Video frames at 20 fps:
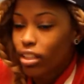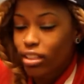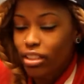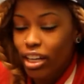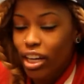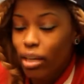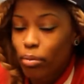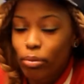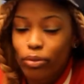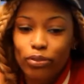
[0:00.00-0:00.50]
the
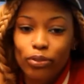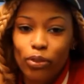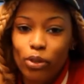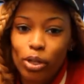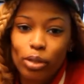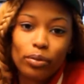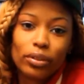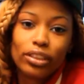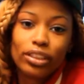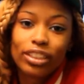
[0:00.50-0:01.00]
day
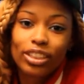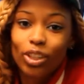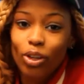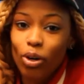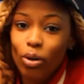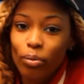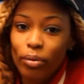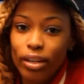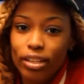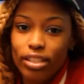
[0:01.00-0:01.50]
before it was
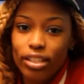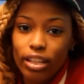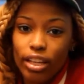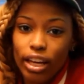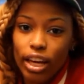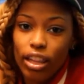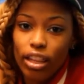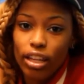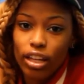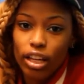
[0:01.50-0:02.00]
slow and bucks
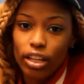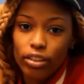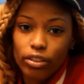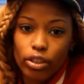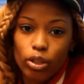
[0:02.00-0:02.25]
together.